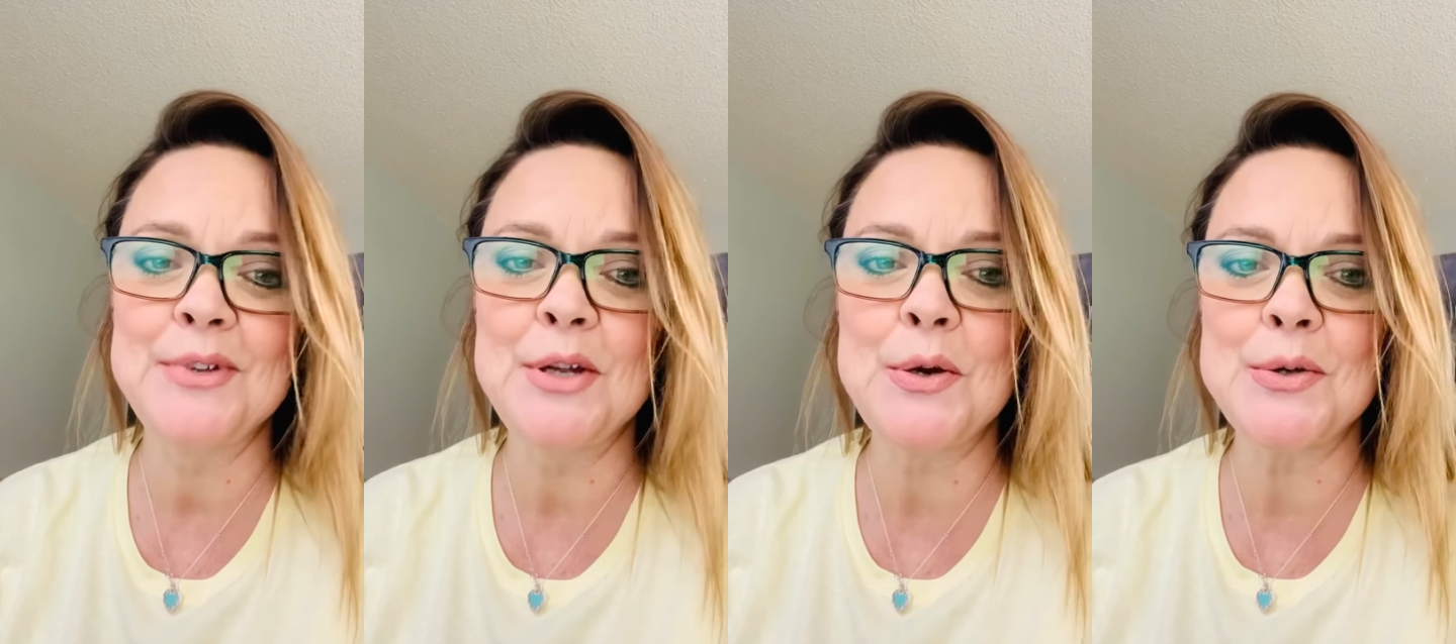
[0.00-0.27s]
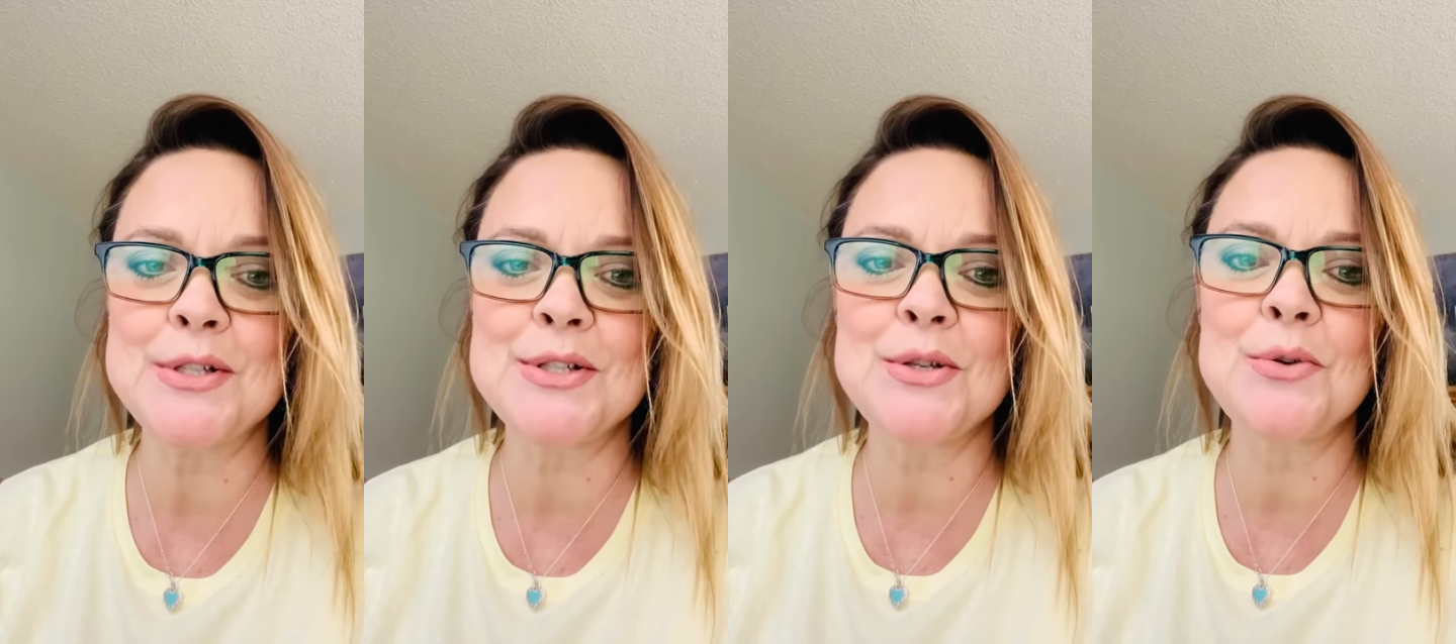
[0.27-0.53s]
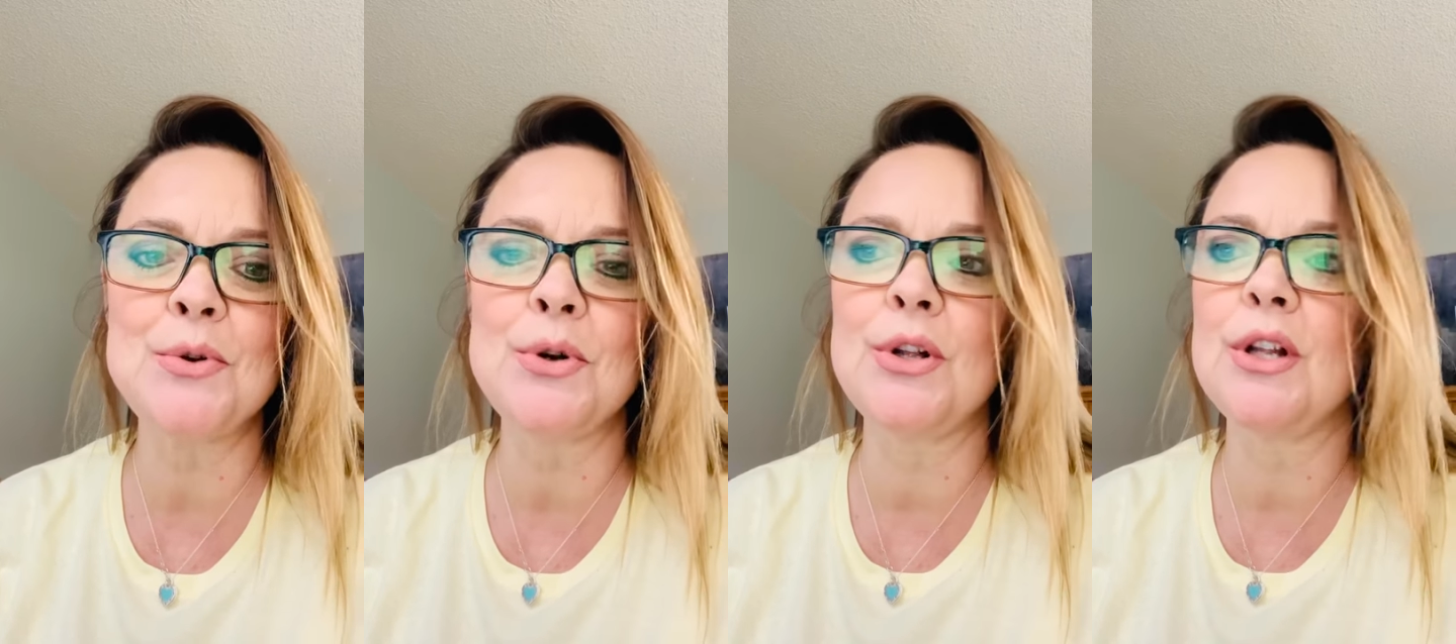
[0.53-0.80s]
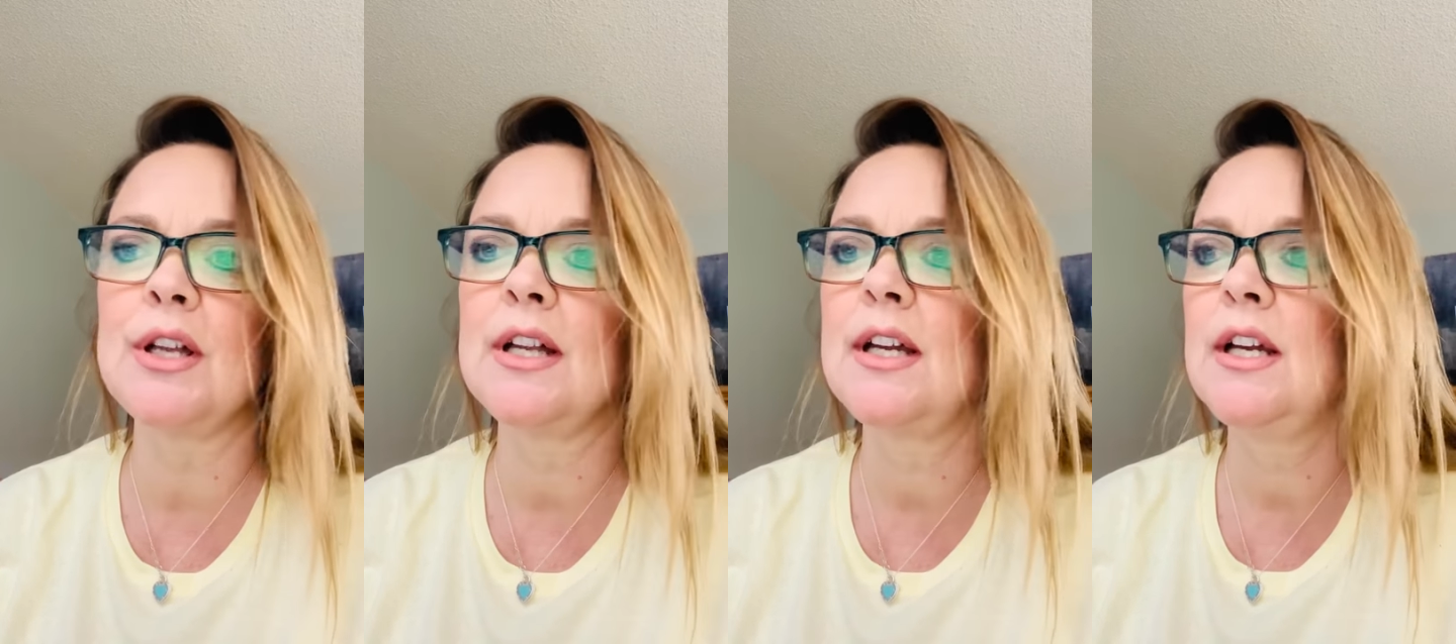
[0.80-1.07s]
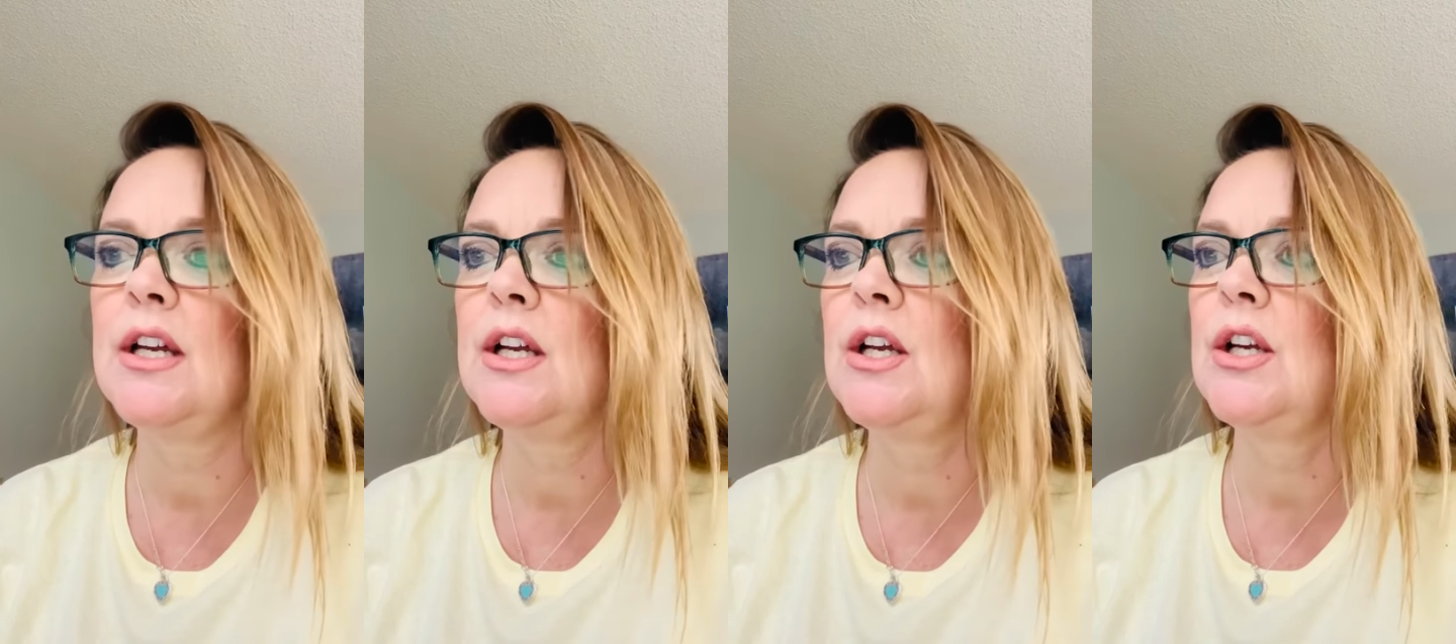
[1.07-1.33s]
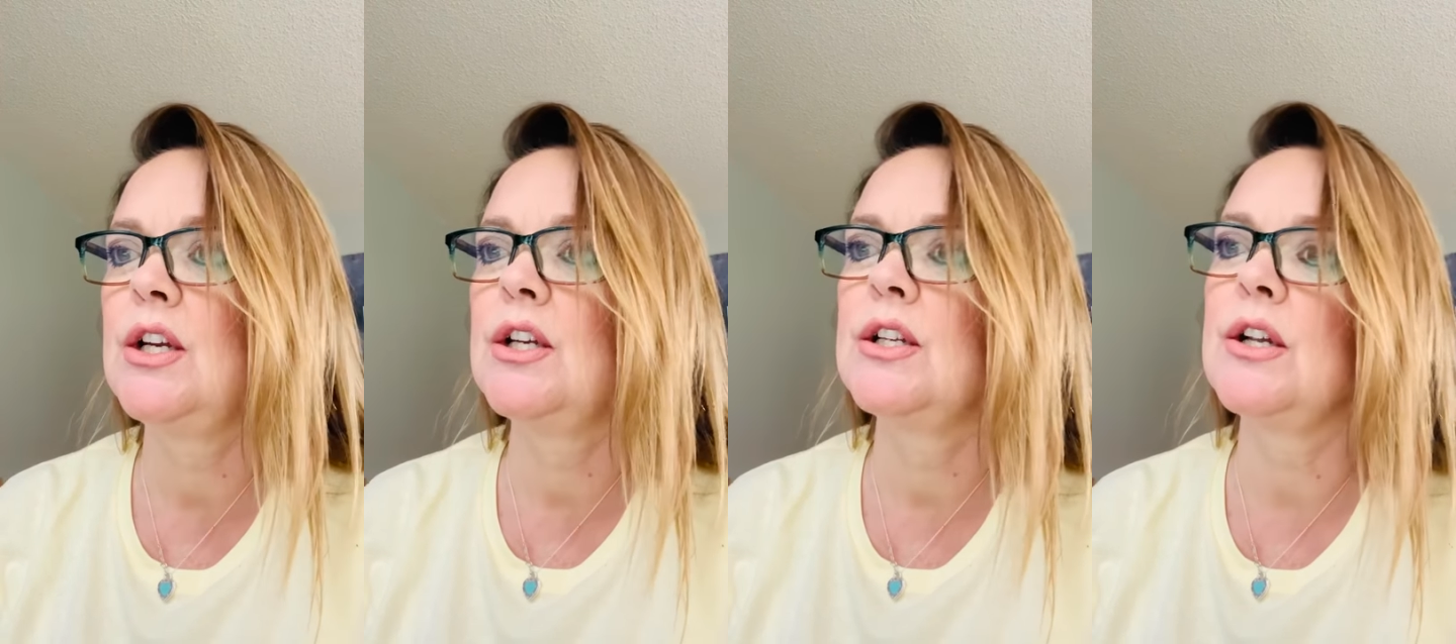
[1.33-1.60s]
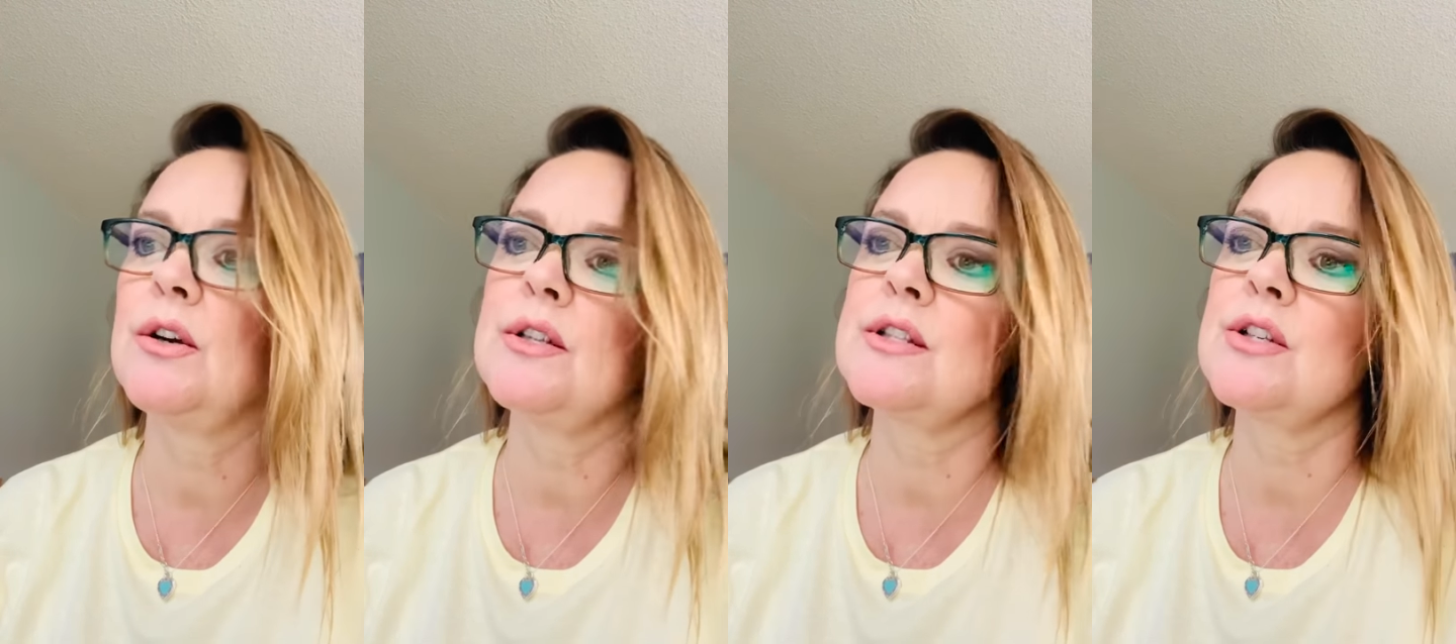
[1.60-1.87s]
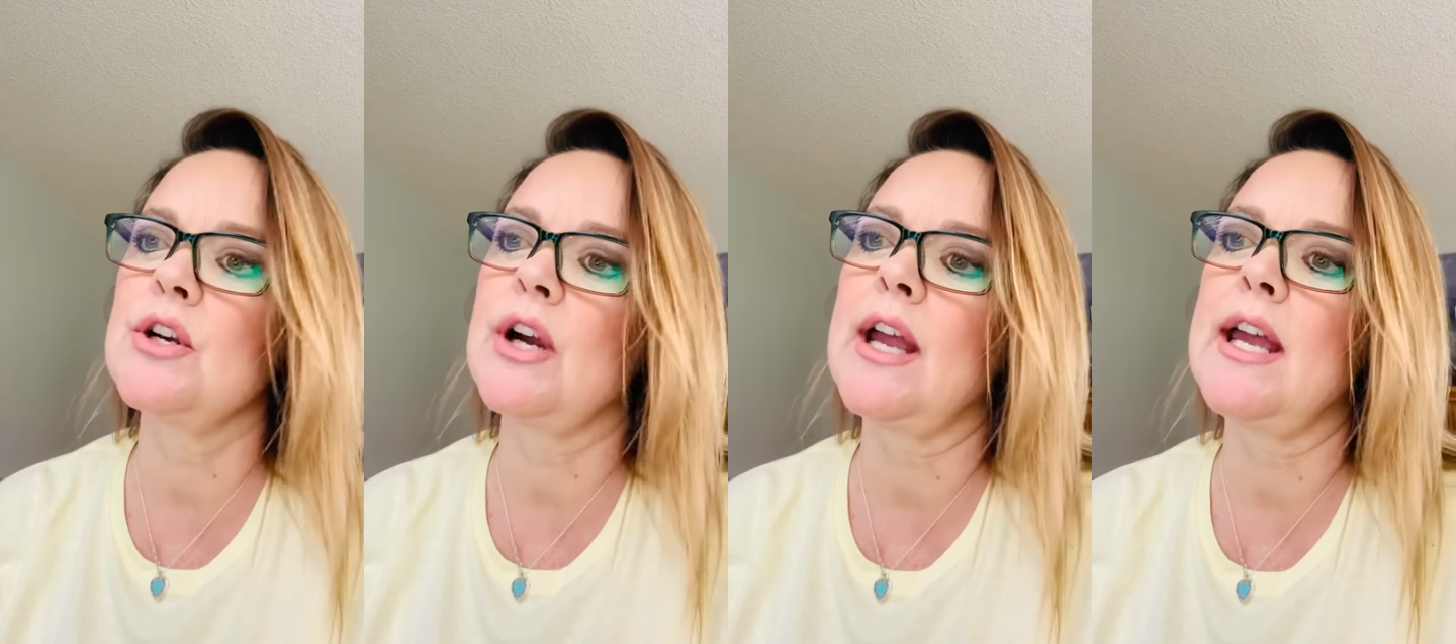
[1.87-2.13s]
go to school. You know,
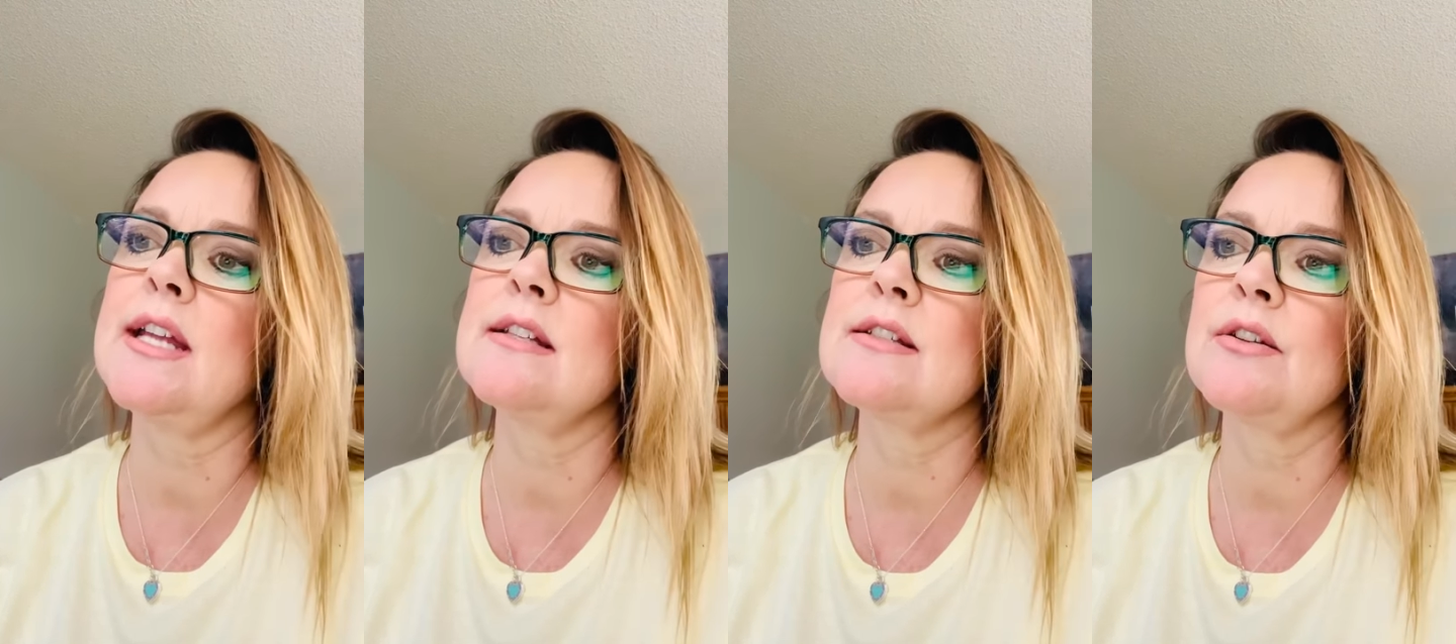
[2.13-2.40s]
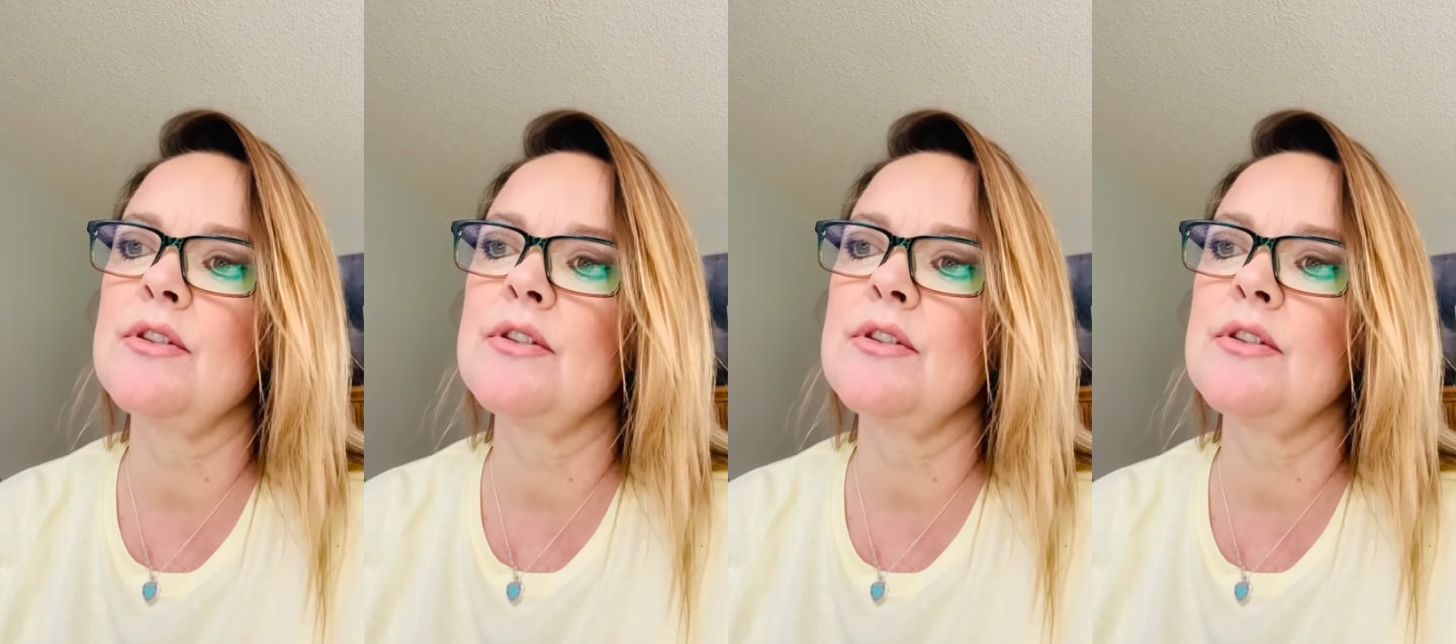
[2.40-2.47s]
it's great.